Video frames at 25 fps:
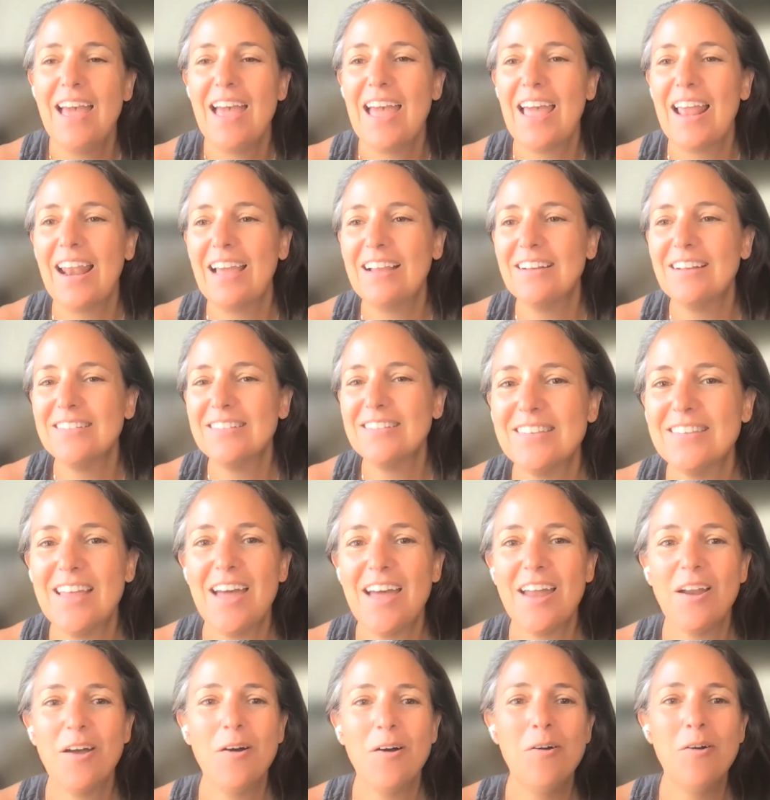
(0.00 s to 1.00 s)
And I
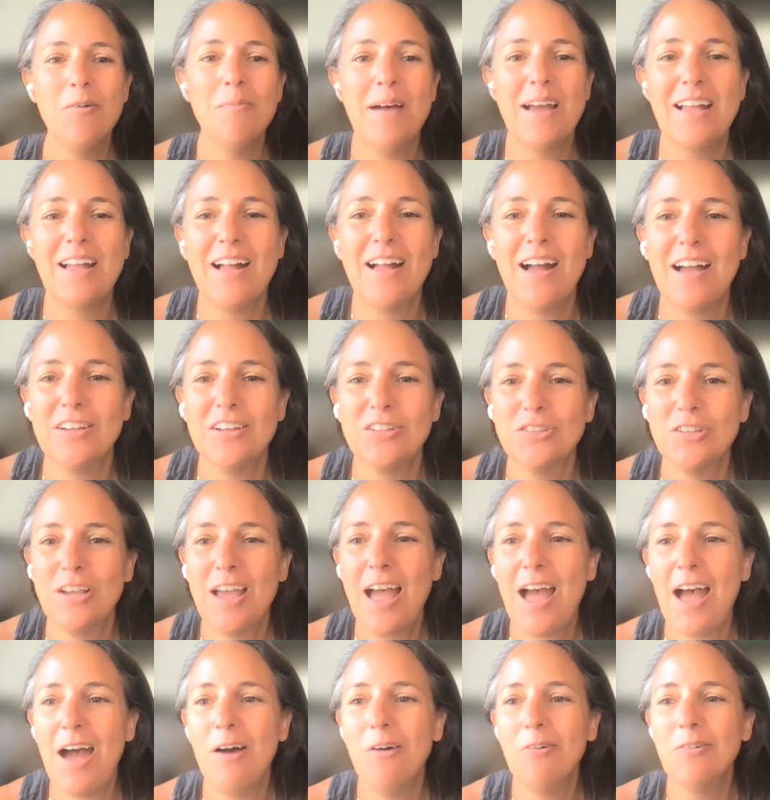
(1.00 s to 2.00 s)
thought, oh my gosh,
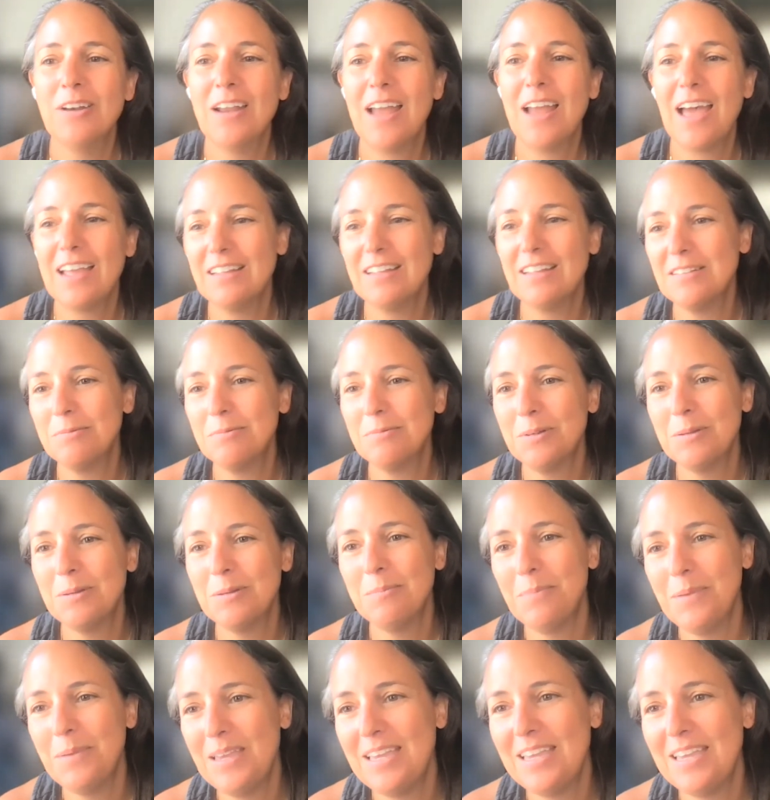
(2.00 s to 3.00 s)
how nice would
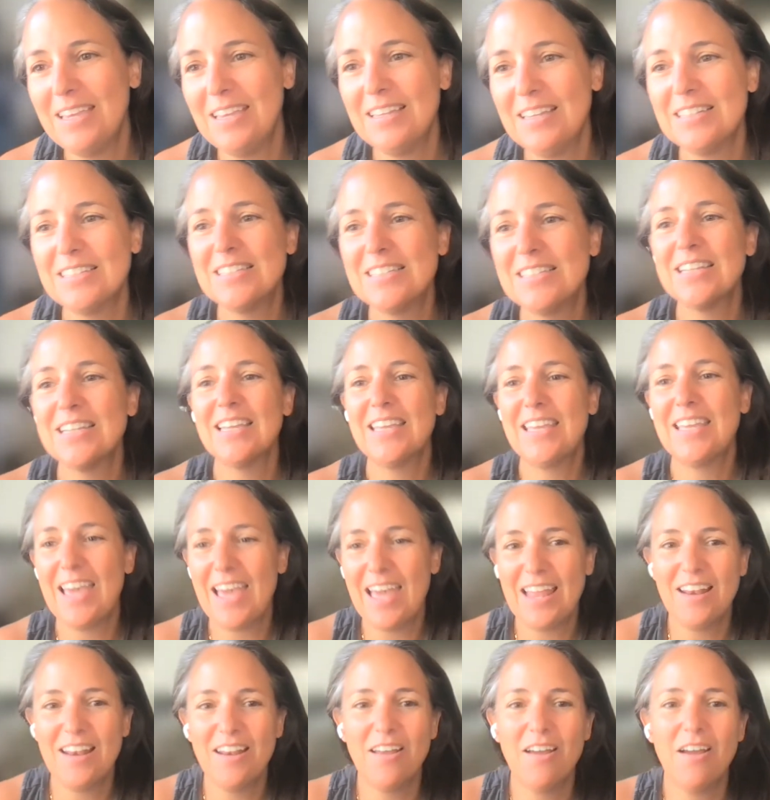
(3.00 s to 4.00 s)
it be to
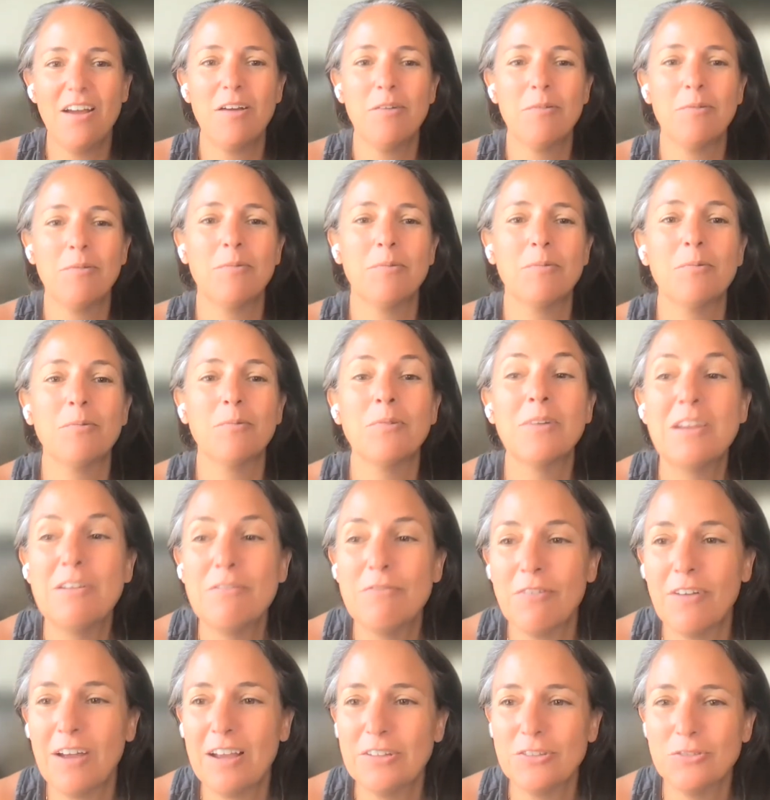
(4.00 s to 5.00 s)
get a
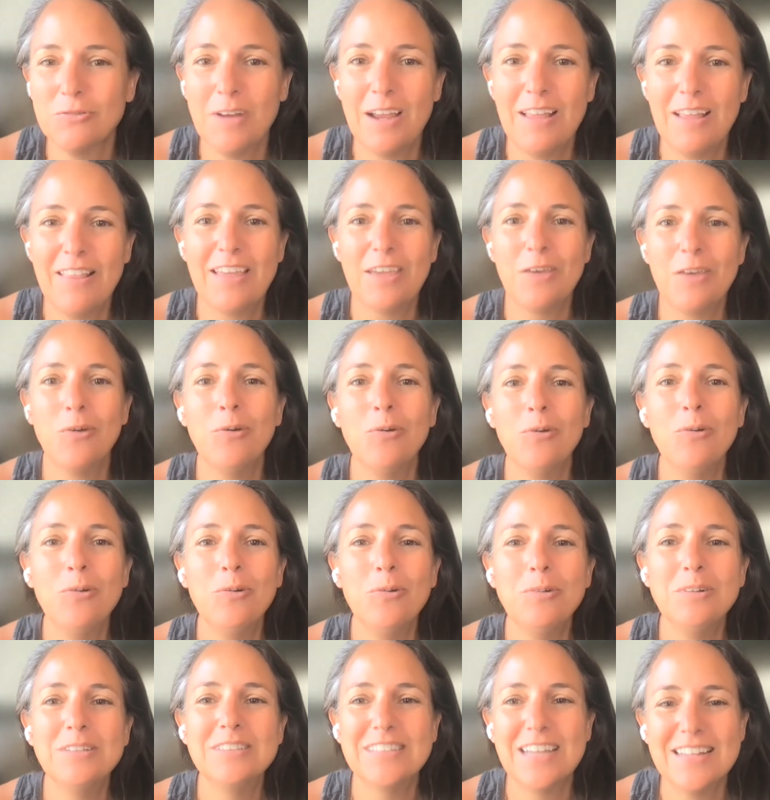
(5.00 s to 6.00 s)
refresh, right? Like,
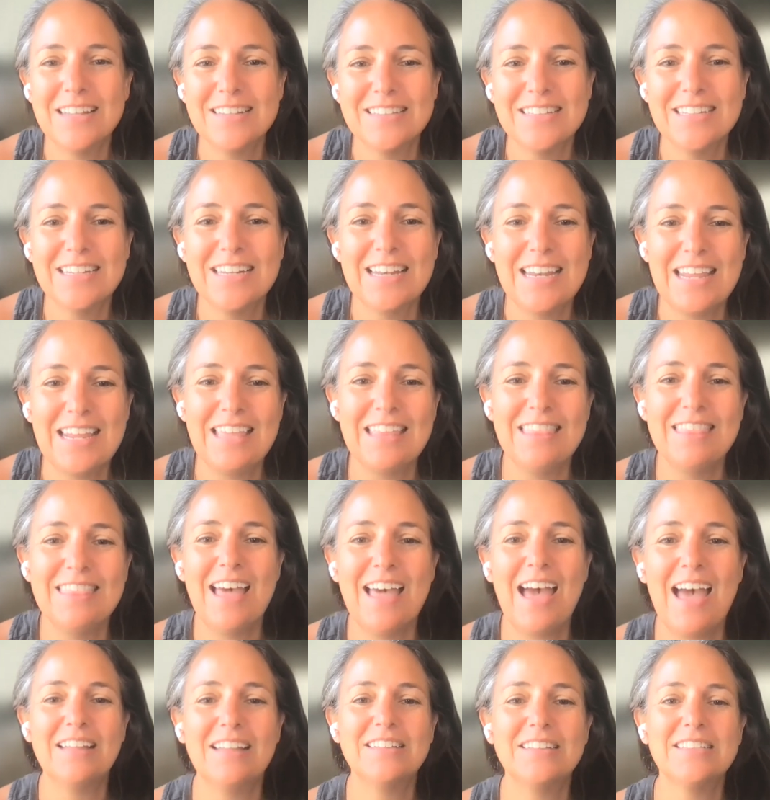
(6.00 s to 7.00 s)
who doesn't need
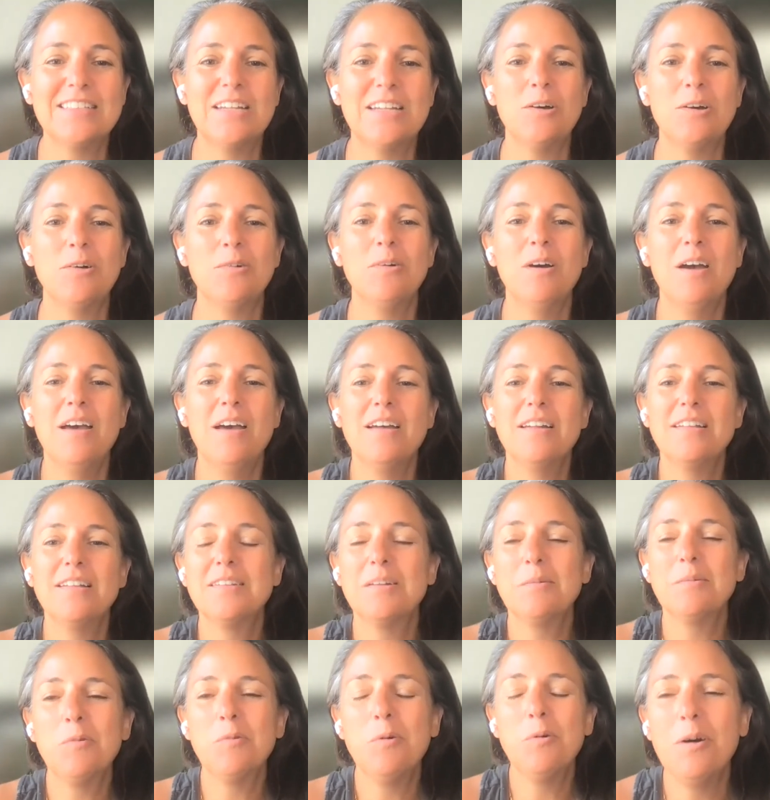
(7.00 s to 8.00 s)
that? So,
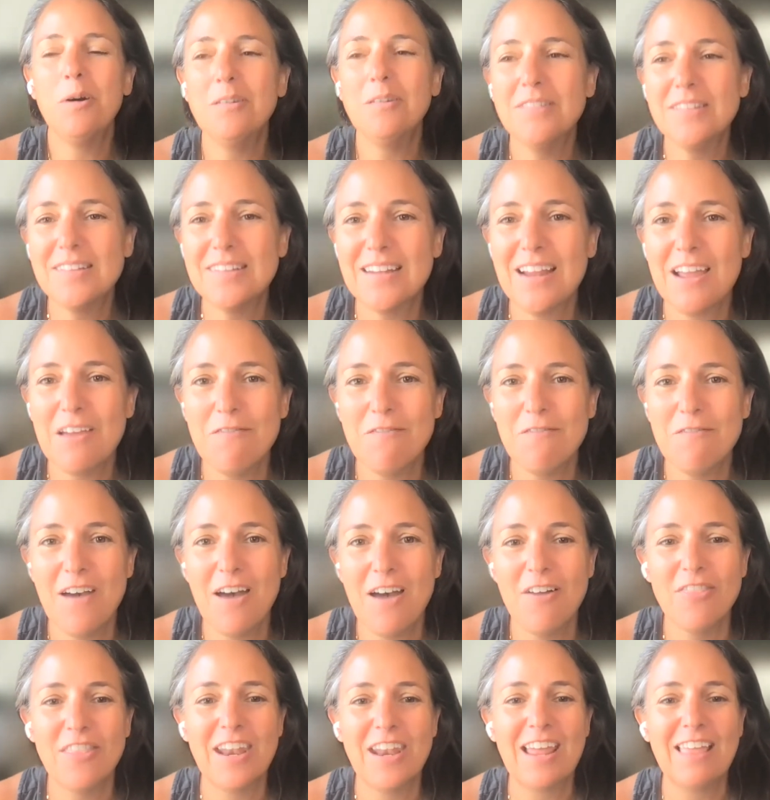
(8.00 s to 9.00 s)
some quotes that I
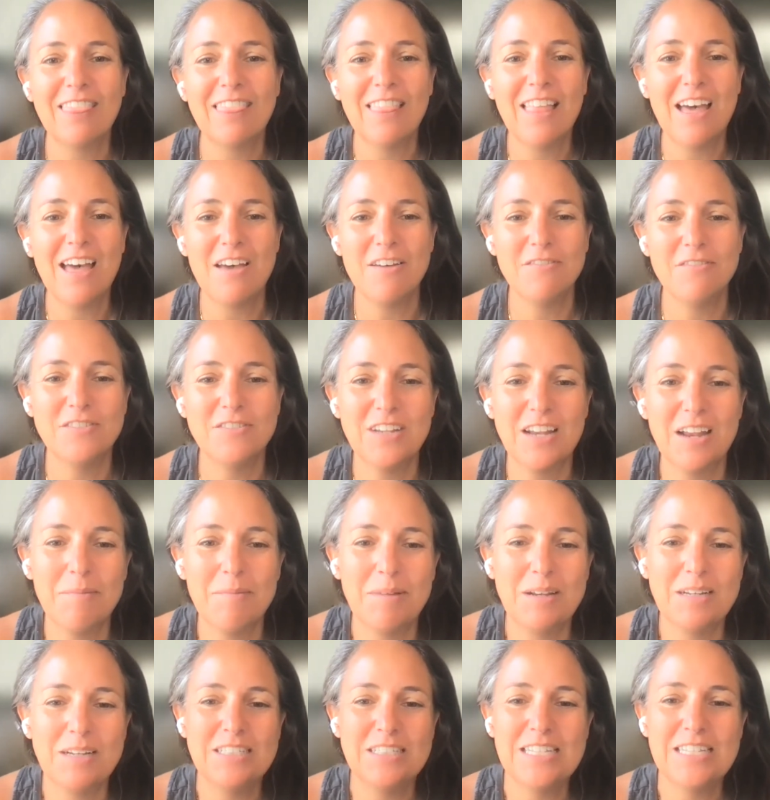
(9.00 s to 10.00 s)
found that I loved, I'm
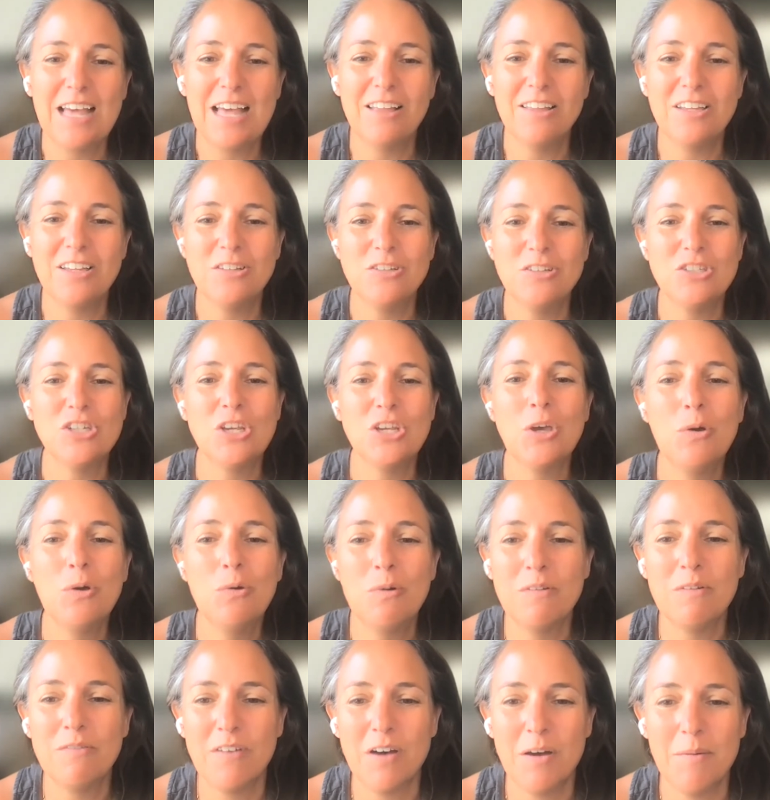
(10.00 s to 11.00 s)
going to tell you
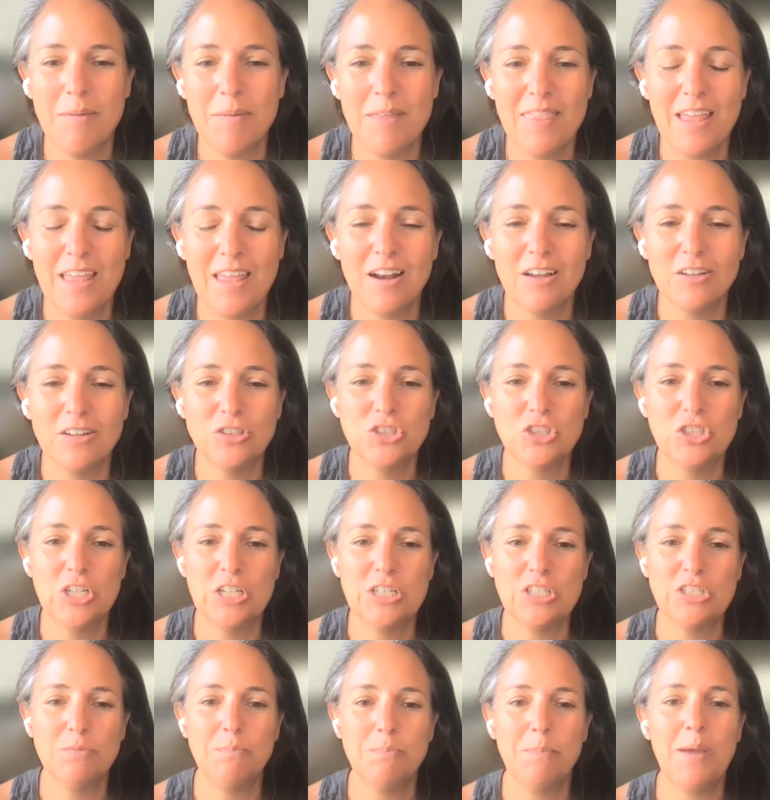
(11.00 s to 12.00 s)
two of them and then I'll
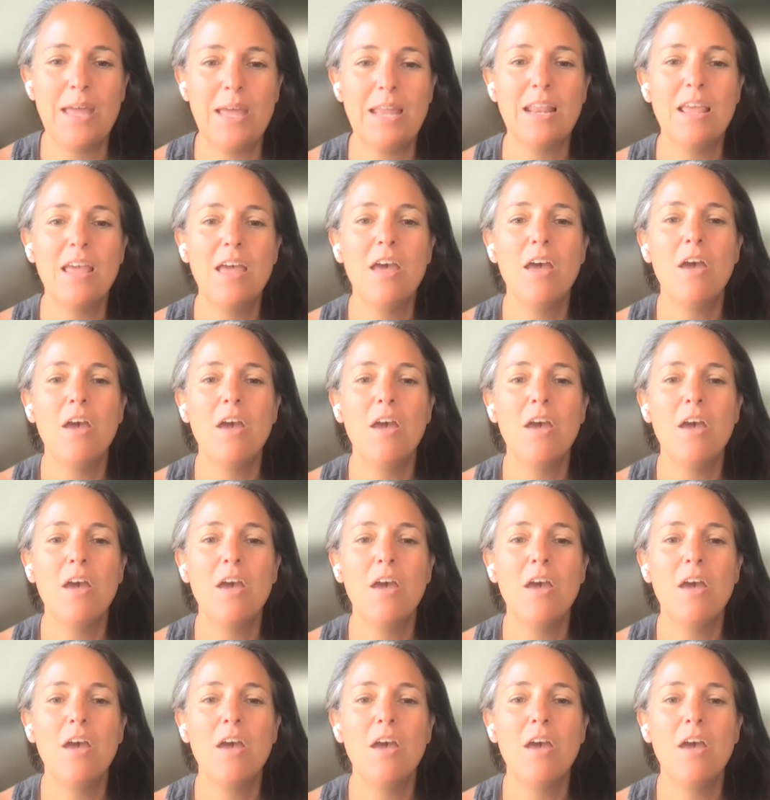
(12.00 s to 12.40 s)
shush. But